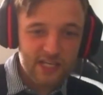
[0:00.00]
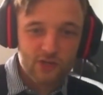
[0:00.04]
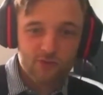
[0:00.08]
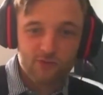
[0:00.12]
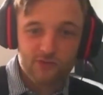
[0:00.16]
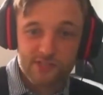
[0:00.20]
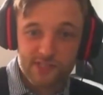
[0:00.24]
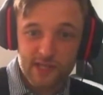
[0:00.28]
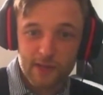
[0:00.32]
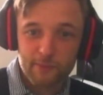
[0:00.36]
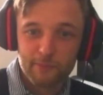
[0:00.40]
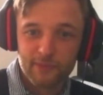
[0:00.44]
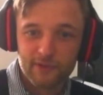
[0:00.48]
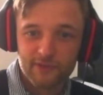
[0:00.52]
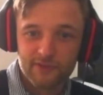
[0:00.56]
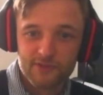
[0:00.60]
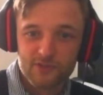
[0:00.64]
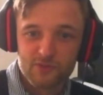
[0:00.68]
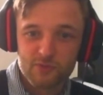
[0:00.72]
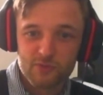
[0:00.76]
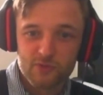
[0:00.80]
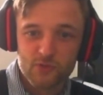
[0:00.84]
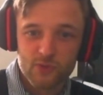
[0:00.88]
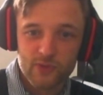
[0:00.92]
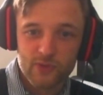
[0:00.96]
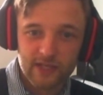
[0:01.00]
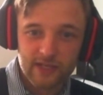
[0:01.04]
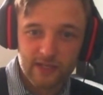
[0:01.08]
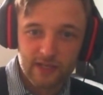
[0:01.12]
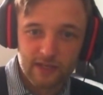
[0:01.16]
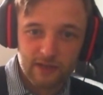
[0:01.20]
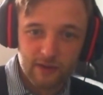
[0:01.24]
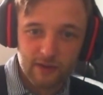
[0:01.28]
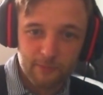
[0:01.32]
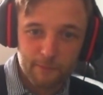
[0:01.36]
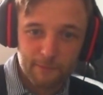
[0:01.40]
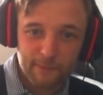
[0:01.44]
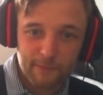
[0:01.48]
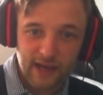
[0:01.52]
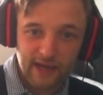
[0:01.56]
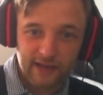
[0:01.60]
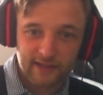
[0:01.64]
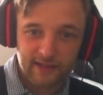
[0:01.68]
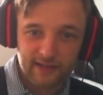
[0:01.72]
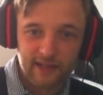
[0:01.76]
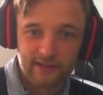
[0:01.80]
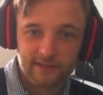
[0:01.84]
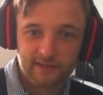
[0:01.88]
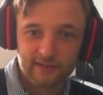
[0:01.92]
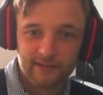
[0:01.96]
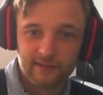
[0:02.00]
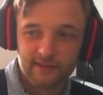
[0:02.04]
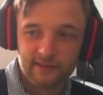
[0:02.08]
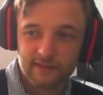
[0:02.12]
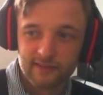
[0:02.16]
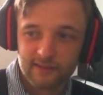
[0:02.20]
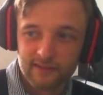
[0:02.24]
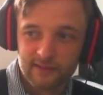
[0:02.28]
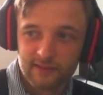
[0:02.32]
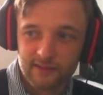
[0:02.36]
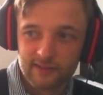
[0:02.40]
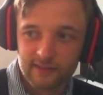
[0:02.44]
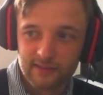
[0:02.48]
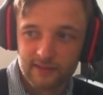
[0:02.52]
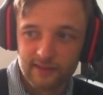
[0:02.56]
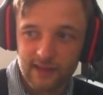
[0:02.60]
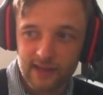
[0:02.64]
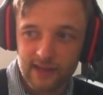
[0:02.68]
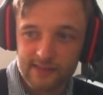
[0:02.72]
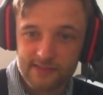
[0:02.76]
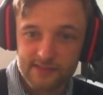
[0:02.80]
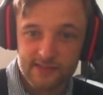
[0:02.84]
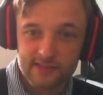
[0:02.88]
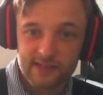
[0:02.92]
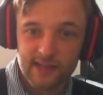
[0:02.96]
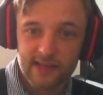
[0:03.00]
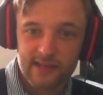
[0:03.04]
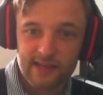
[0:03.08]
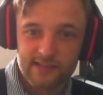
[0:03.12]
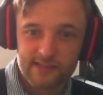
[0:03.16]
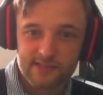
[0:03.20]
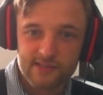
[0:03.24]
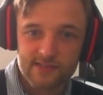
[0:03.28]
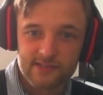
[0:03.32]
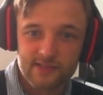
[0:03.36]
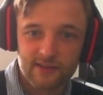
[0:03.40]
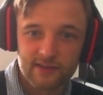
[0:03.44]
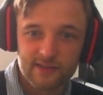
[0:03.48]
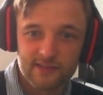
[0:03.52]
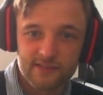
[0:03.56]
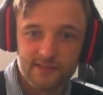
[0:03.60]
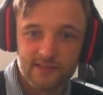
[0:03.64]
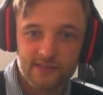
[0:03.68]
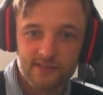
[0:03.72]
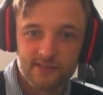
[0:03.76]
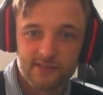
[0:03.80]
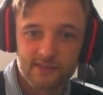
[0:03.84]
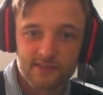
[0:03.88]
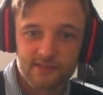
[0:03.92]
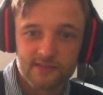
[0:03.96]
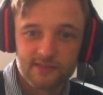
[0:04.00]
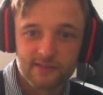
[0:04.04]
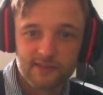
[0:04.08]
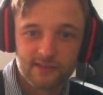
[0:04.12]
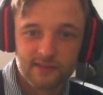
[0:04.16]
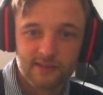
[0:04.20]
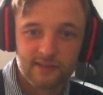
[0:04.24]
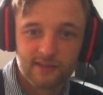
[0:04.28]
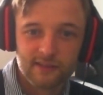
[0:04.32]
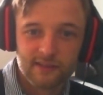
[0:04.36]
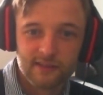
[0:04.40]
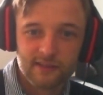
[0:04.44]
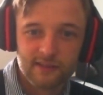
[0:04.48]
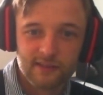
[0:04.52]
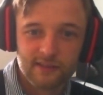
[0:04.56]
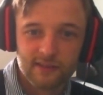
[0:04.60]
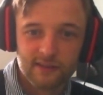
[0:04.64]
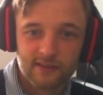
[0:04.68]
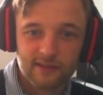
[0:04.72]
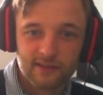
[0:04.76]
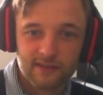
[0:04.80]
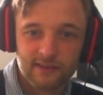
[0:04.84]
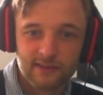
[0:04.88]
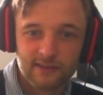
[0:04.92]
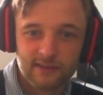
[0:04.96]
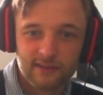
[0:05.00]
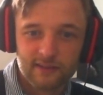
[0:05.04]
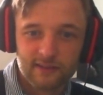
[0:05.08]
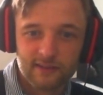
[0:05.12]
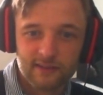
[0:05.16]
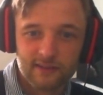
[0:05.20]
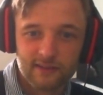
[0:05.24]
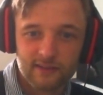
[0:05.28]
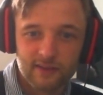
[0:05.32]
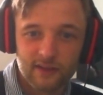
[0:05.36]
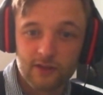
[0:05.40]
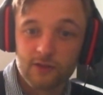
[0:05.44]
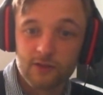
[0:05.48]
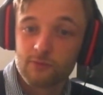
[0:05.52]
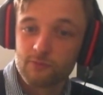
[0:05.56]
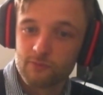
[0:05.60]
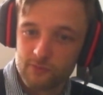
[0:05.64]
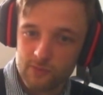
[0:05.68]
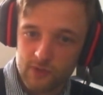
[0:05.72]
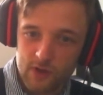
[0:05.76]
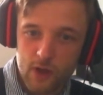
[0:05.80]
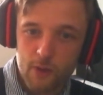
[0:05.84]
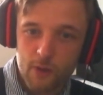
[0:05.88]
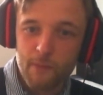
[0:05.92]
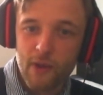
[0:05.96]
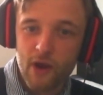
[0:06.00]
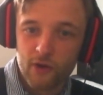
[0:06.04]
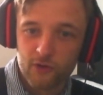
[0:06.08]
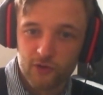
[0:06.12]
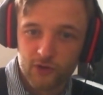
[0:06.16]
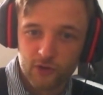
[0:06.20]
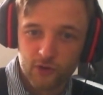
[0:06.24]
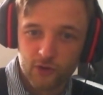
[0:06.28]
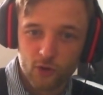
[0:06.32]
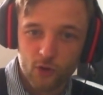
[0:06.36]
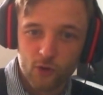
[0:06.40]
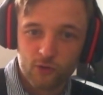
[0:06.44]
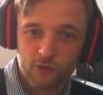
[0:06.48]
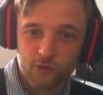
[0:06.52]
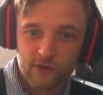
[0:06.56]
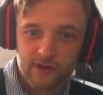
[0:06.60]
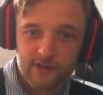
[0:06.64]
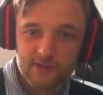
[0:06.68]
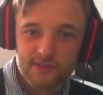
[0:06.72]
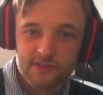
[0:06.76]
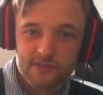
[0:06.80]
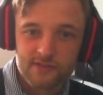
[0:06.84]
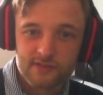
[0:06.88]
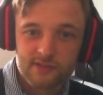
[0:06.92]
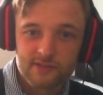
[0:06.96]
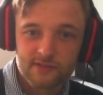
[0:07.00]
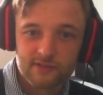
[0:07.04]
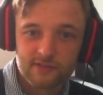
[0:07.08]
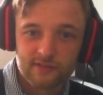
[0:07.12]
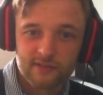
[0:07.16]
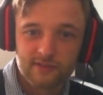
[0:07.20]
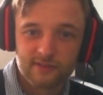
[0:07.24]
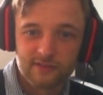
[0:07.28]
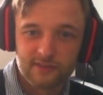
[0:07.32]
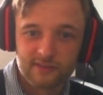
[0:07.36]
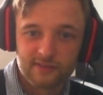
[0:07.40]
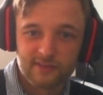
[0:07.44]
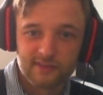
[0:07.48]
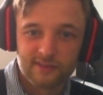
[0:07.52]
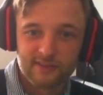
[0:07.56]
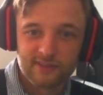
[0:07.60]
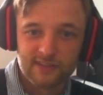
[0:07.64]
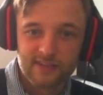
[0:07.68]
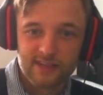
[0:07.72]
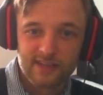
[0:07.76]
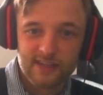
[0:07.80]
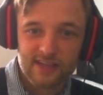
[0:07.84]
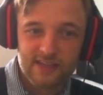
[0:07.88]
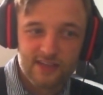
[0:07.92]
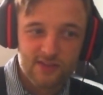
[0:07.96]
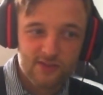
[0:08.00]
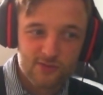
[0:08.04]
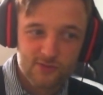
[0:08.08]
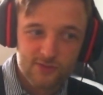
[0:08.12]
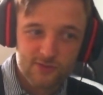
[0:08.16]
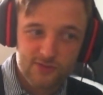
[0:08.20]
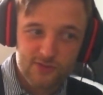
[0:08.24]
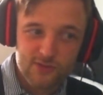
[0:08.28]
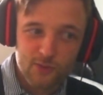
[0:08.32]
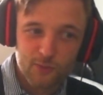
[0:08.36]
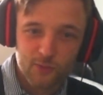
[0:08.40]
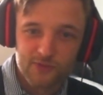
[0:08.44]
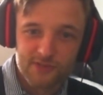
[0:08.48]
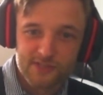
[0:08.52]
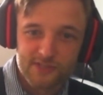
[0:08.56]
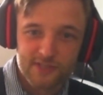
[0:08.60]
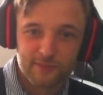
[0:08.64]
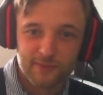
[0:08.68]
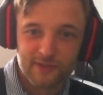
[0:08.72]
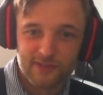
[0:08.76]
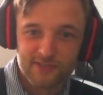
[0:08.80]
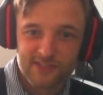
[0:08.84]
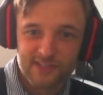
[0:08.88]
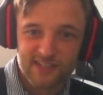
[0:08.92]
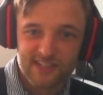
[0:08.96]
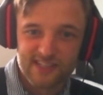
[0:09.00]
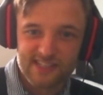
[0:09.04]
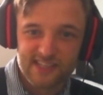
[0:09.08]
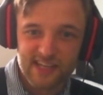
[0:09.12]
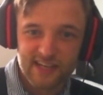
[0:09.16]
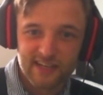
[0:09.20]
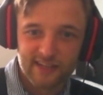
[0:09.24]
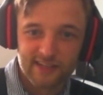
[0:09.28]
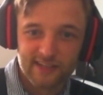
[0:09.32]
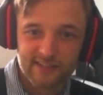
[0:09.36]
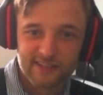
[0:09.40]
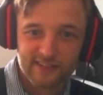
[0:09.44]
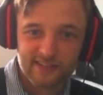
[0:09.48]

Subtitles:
a resemblance between back then and today's societies, like American Congress, somewhat similar to the Senate.